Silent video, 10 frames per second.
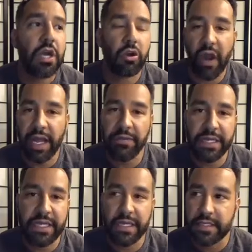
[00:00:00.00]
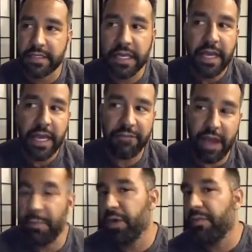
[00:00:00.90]
crying because if
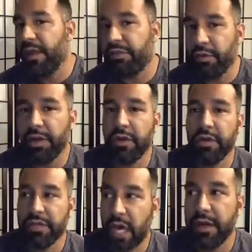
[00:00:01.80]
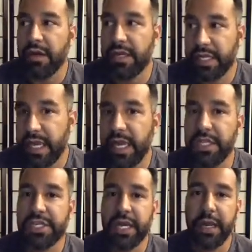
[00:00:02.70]
I put my 3-year-old daughter in a
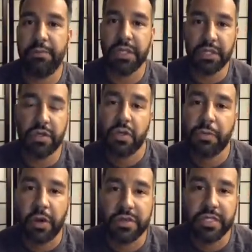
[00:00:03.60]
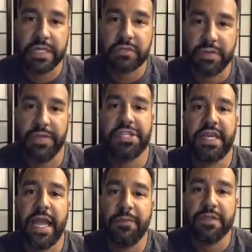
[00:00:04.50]
cage at a political protest with a bunch of
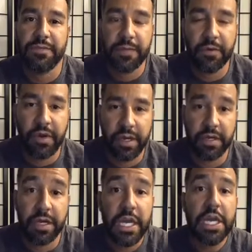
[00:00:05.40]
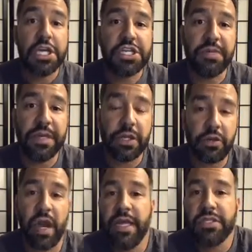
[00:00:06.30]
cameras and people crying at her, she'd be
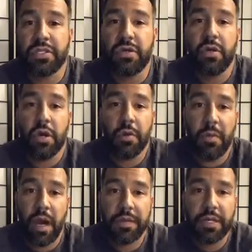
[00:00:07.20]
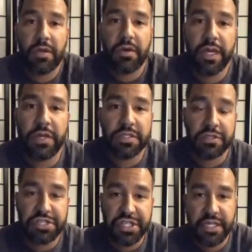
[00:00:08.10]
crying so her mom could go get her
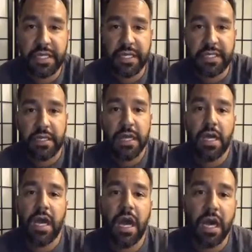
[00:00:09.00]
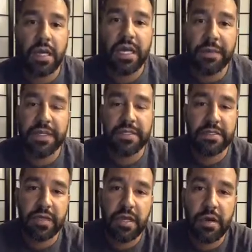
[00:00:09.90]
so she can eat
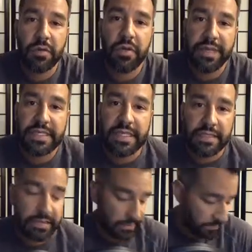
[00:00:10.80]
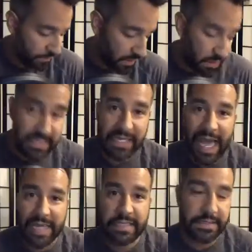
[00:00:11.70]
gummies. We call them gomitas,
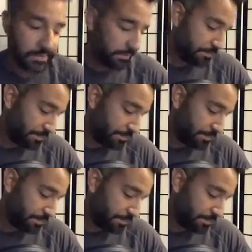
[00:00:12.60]
snacks.